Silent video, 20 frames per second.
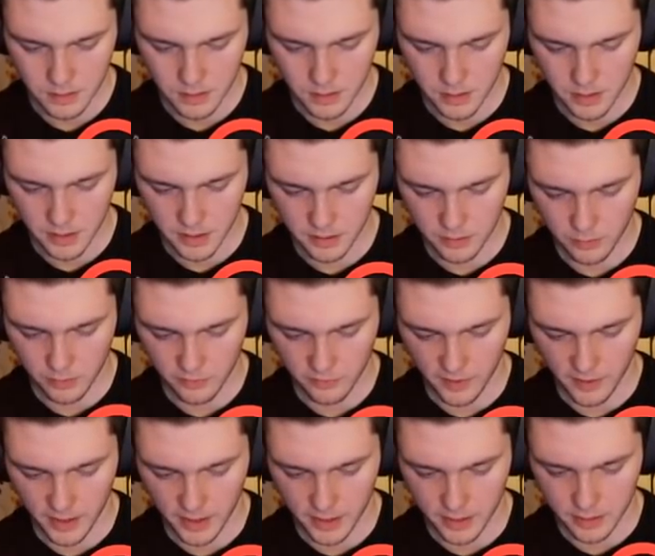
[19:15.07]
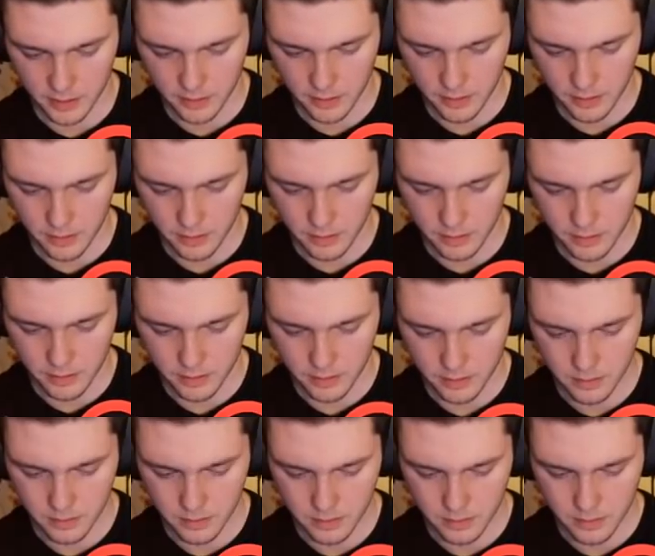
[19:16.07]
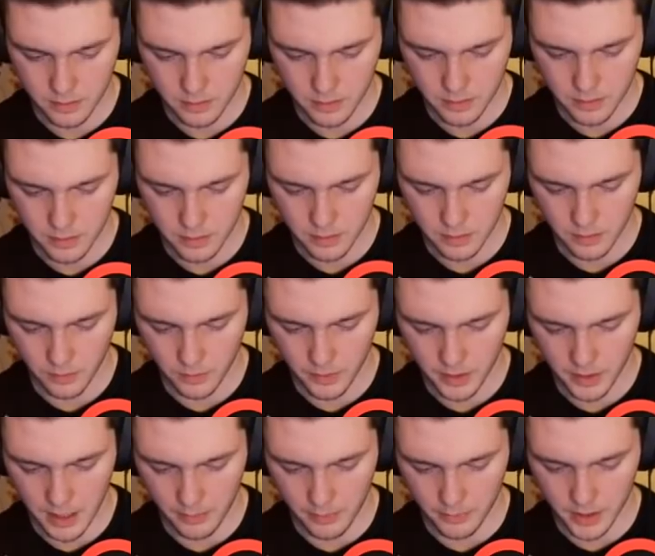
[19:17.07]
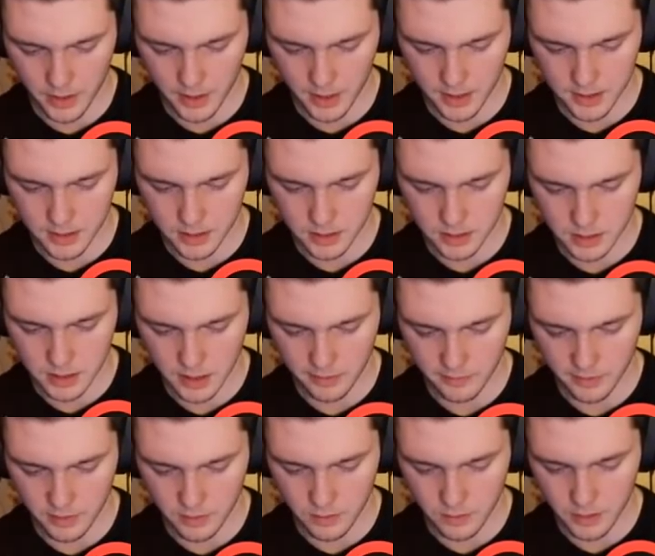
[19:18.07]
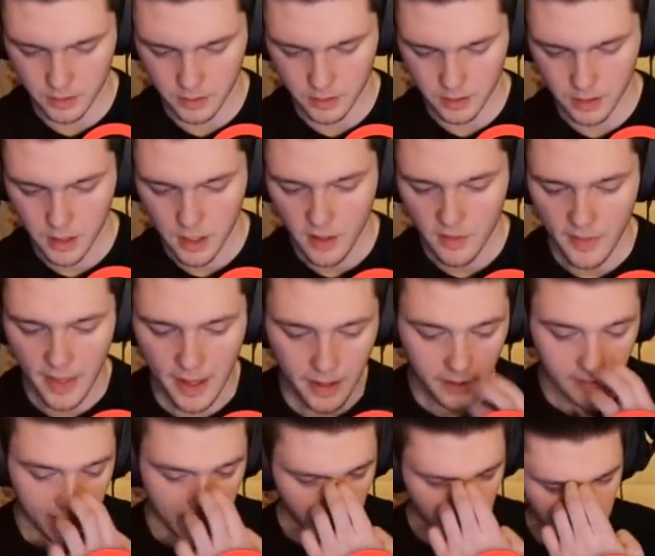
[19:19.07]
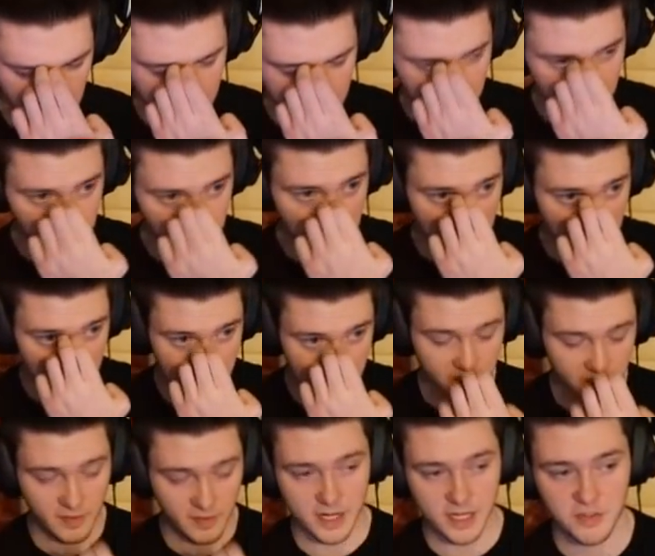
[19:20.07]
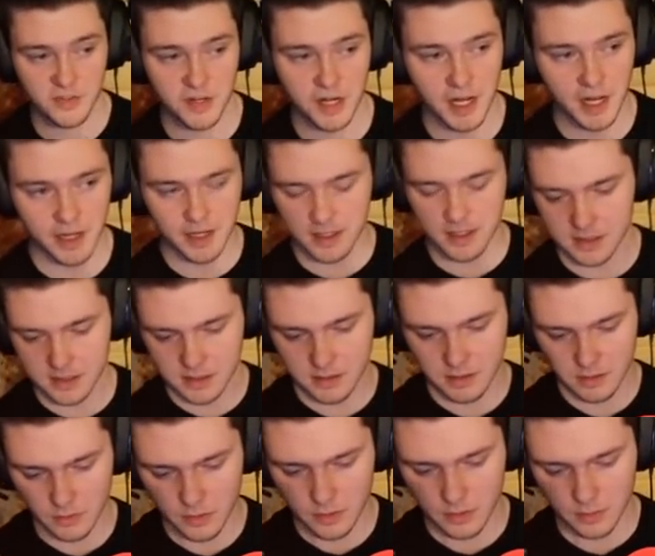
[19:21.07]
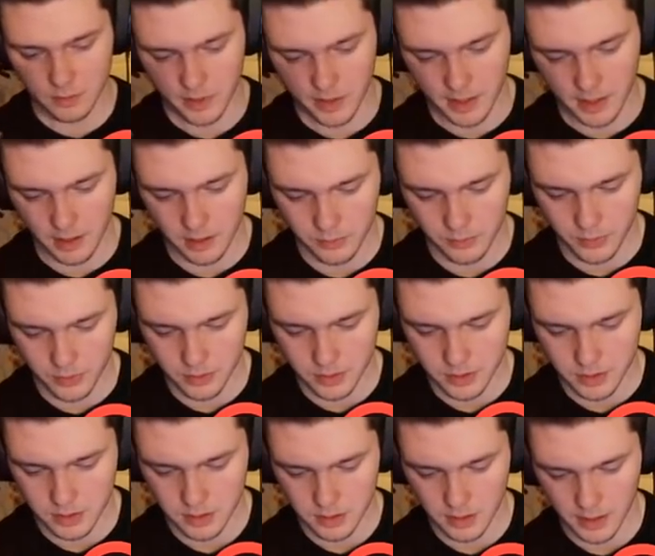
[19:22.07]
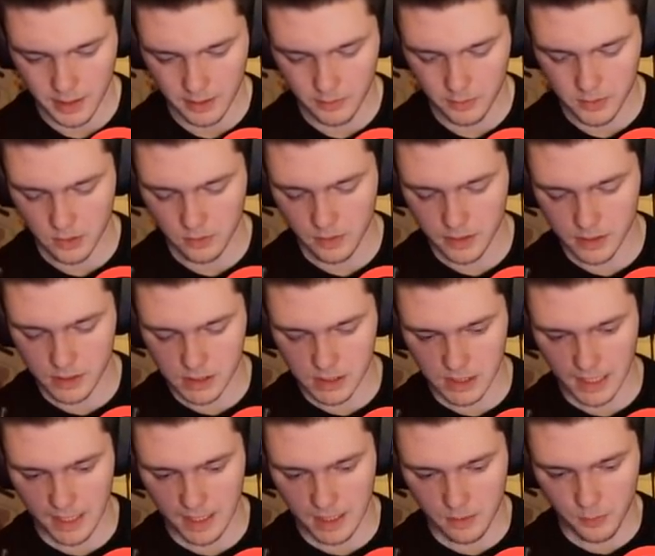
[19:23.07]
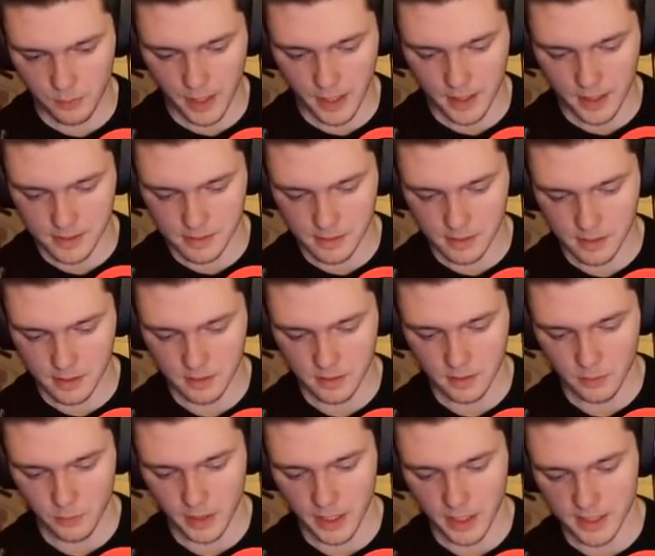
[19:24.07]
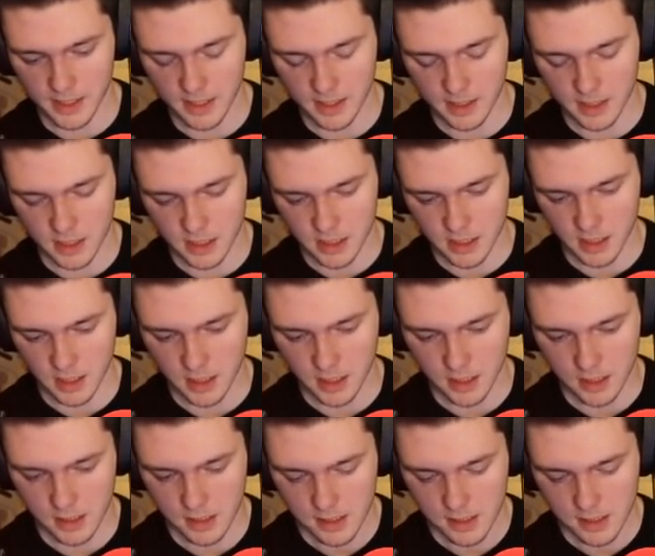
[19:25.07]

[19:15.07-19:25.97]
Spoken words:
I think we're fine here though. One goblin connecting is kind of annoying. That would have been a good lightning if I'd hit the knight, because then there wouldn't have been a counter push. And it was only slightly bad when I didn't hit the knight.